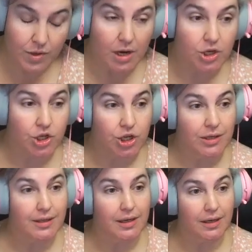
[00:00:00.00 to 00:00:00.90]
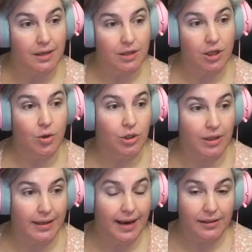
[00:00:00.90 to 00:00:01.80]
just getting as close to
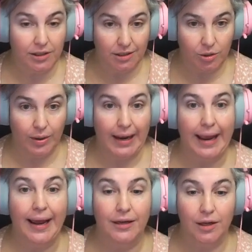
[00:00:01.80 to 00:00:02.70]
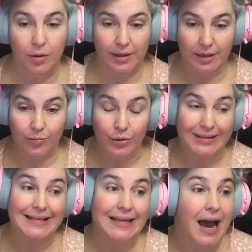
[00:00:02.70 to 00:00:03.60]
the edges as you can, you know, getting
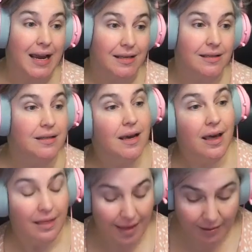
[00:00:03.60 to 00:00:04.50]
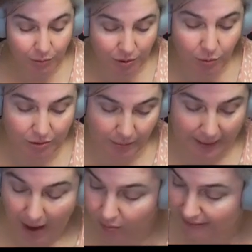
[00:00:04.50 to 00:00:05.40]
precise. That's what this was
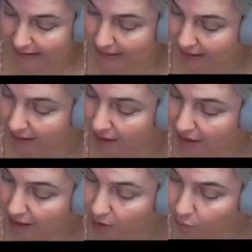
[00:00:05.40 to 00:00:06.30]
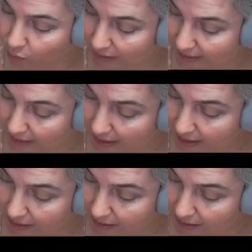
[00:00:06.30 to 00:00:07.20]
about, was getting
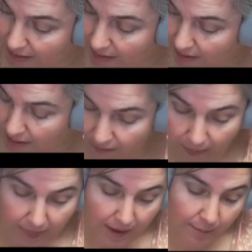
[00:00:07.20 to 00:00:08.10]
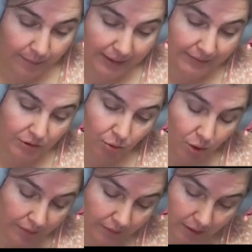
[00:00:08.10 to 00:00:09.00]
precise. But I've
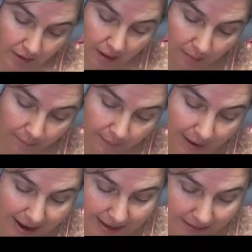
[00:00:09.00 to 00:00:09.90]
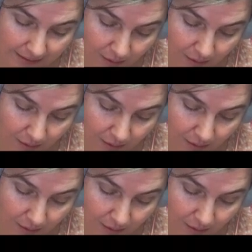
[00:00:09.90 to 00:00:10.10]
sort of combined it